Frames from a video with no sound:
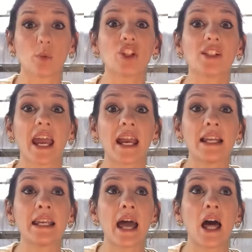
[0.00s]
which is
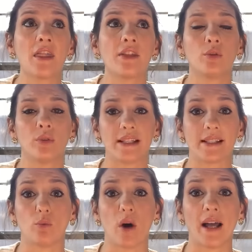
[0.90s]
another
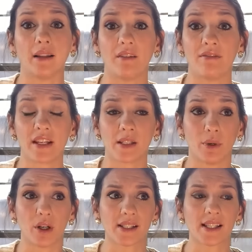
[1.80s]
reason why I love these
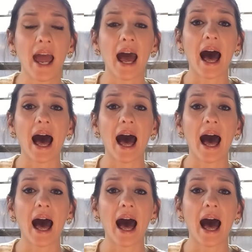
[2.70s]
books.